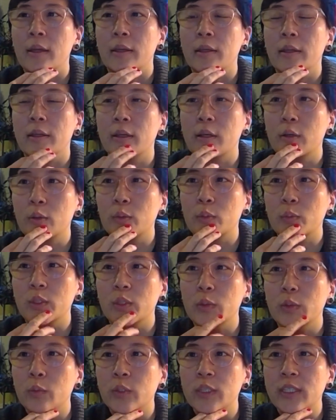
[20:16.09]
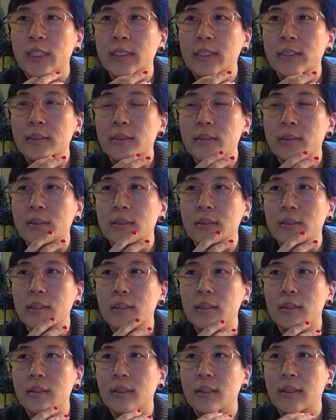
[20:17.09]
you know what what is
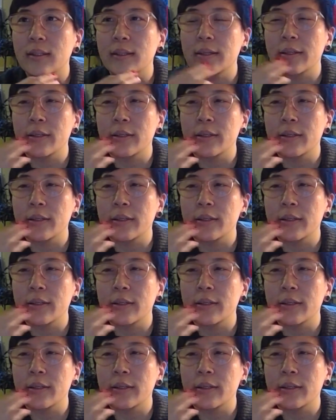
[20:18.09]
uh,